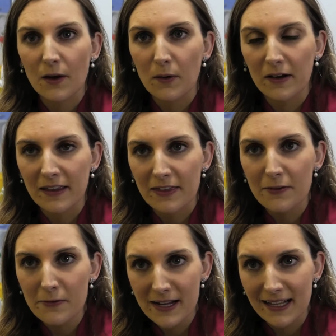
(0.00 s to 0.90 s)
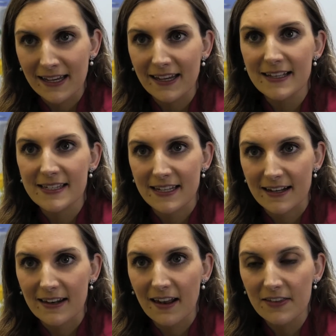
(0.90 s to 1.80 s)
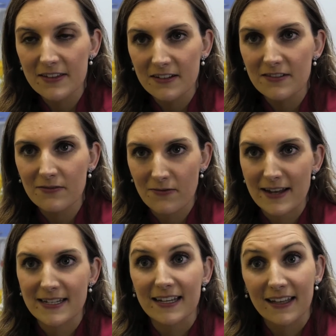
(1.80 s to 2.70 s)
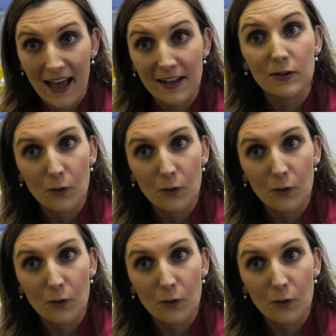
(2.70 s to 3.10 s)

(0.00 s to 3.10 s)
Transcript: I work in three clinics in London, Reading and